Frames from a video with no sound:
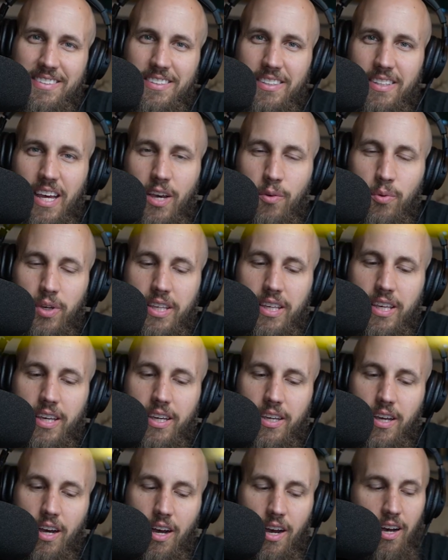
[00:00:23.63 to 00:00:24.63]
Today we
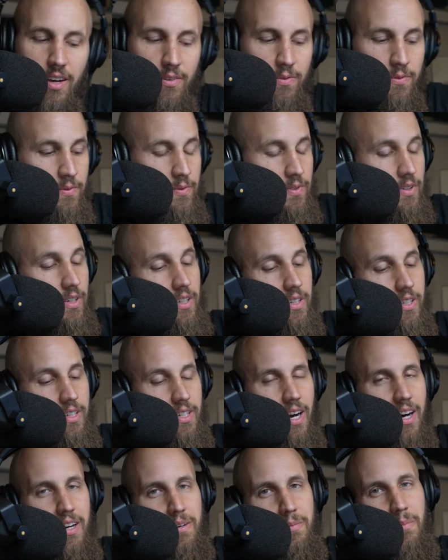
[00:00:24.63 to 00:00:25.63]
kick off
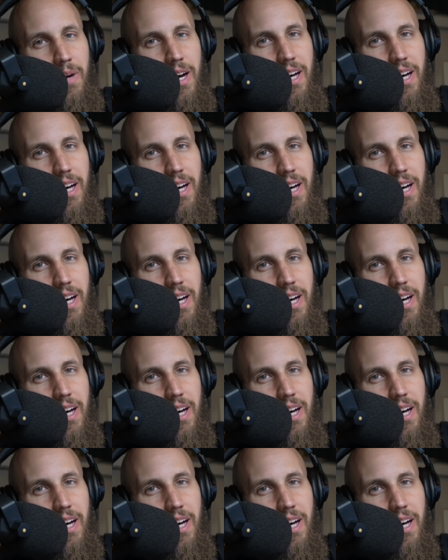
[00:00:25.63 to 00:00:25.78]
Gun